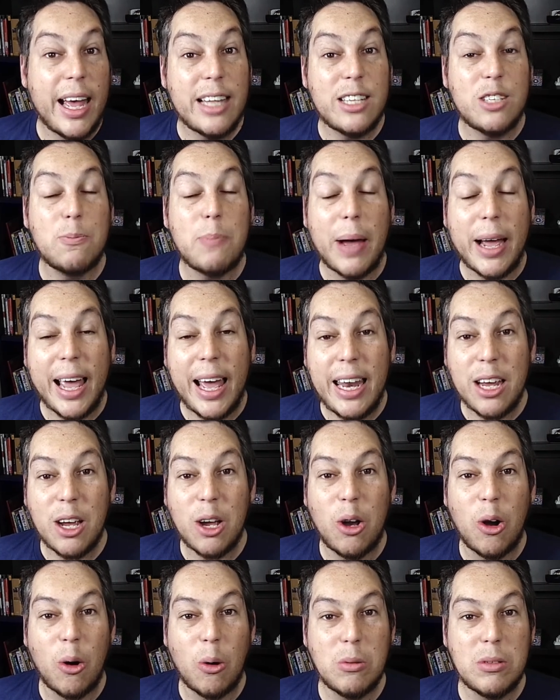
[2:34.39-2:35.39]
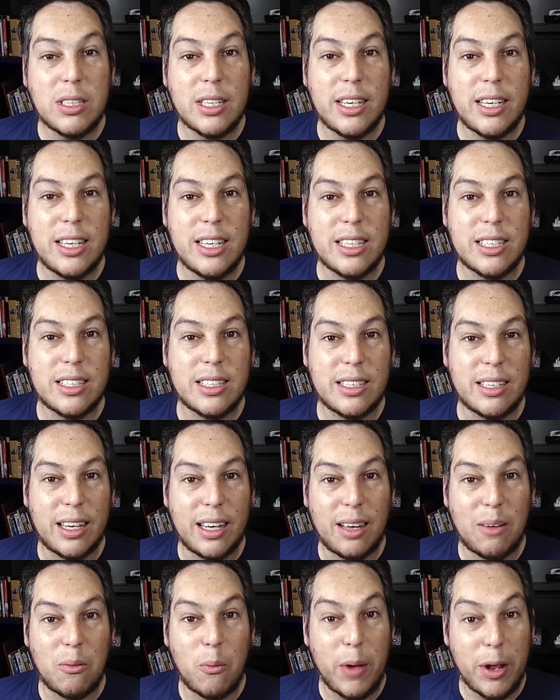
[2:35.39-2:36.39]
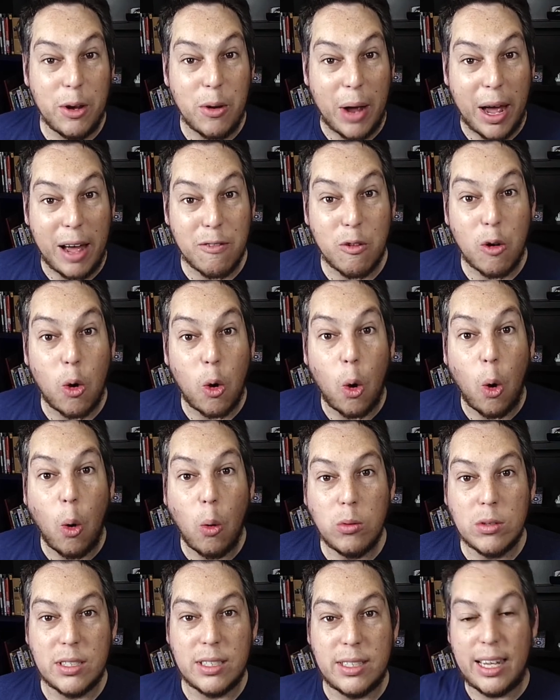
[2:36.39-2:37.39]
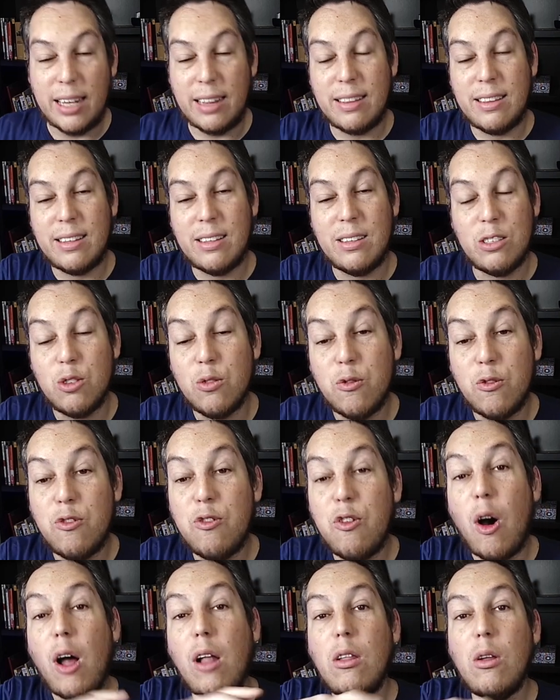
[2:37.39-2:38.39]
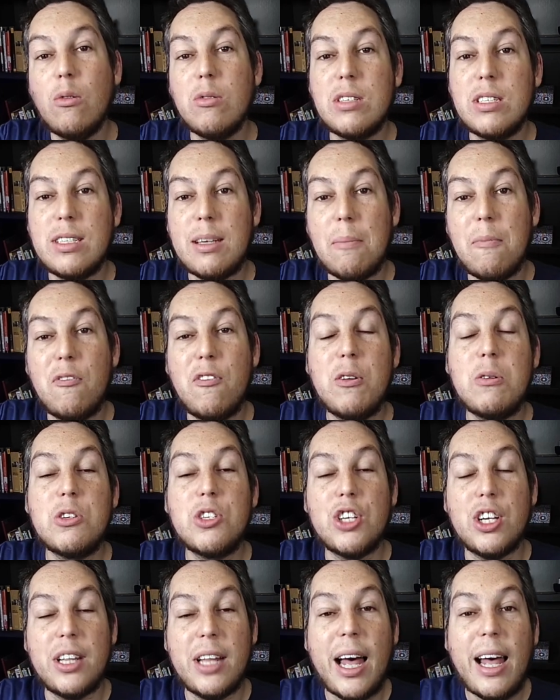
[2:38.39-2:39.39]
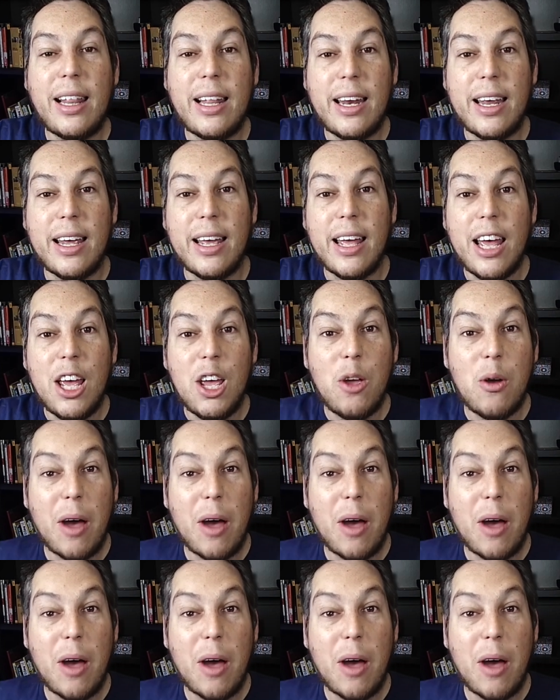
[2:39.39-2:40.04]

And spaghetti code is when you have codes that to follow some functionality.